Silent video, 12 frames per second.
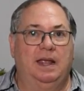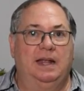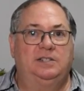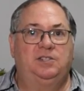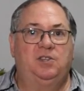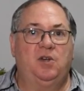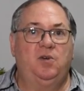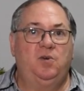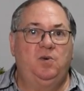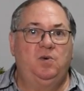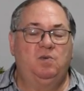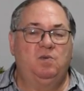It's
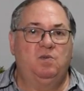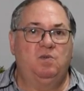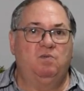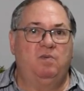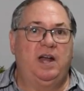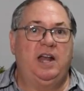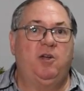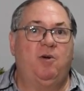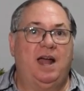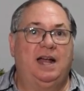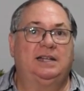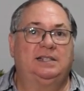so
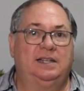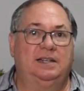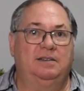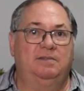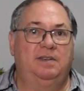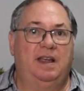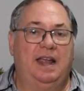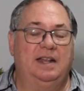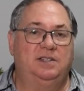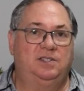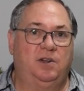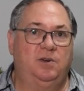radioactive
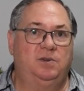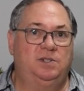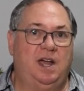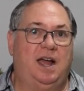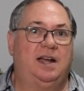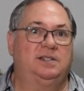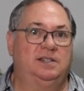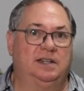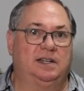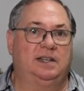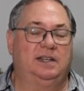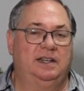and so
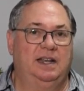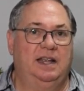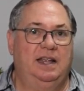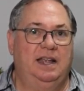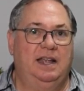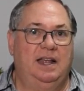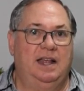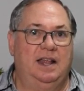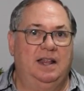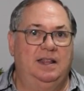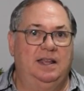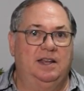toxic
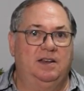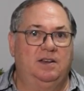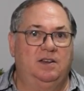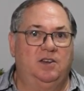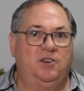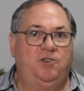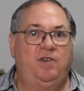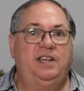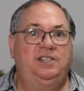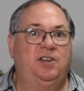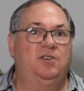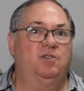that
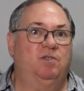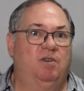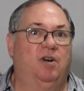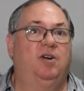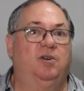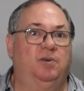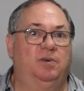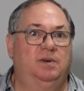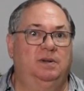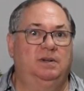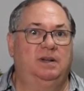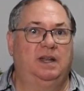trees don't grow
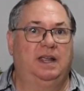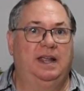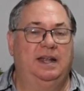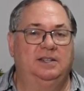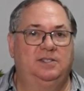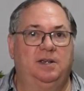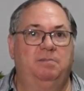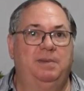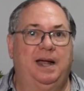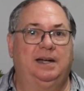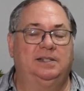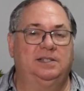in some
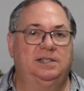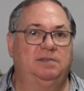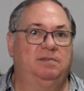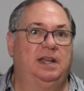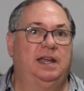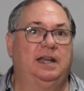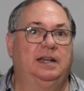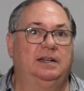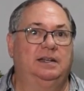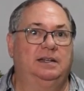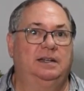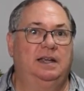patches of
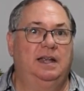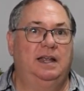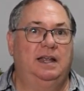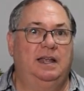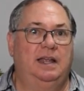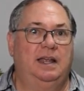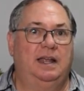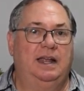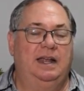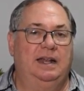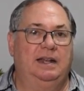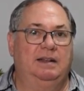land
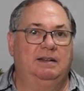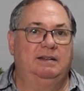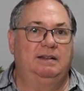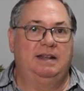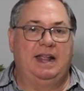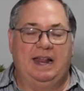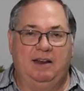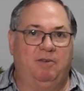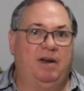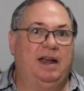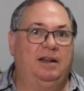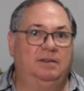in and
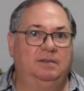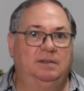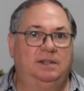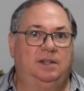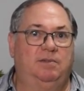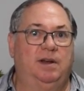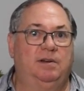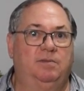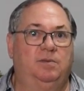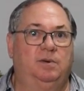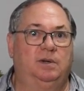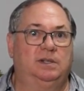around the Red
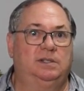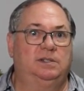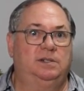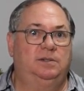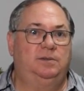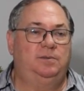Forest.